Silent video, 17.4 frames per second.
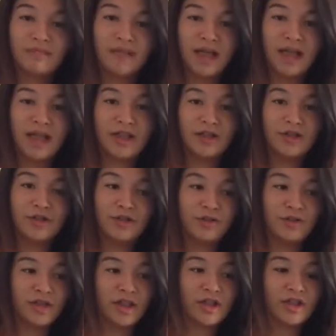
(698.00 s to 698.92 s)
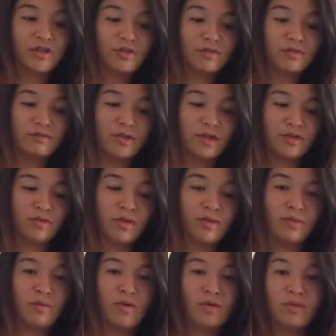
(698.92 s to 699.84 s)
and you think you'll enjoy
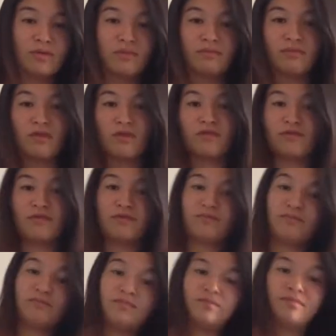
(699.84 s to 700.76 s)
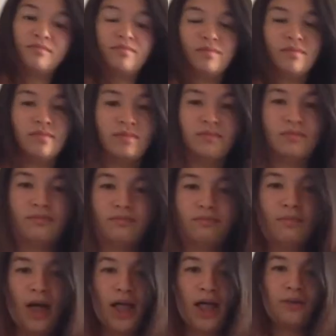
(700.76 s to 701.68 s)
more of
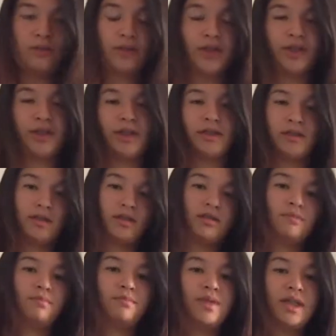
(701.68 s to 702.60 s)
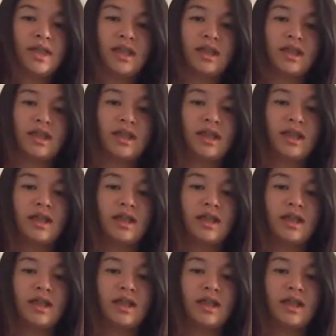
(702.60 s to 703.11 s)
my weirdness, please